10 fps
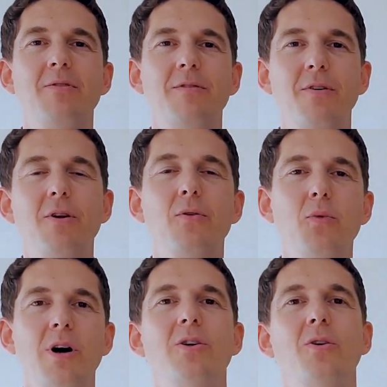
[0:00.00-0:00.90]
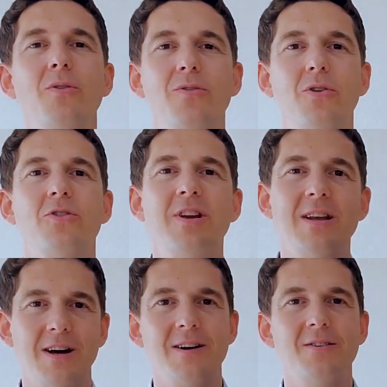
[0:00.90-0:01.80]
to follow the word on dotted
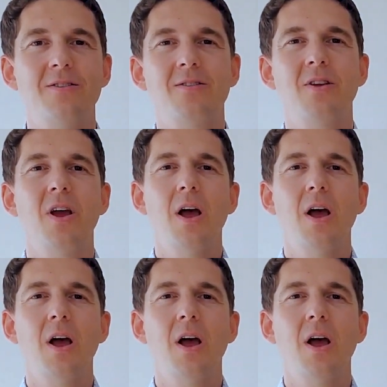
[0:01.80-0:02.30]
lines.